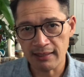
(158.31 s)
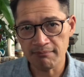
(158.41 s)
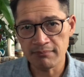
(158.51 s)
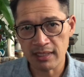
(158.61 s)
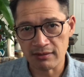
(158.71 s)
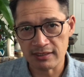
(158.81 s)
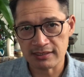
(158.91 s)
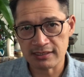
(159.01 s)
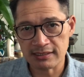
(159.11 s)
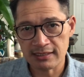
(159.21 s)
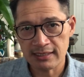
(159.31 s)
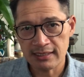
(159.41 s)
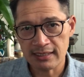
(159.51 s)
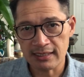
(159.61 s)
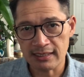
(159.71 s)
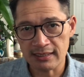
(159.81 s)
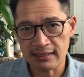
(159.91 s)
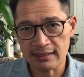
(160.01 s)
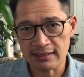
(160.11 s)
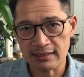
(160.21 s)
merits
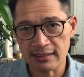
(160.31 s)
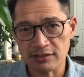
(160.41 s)
a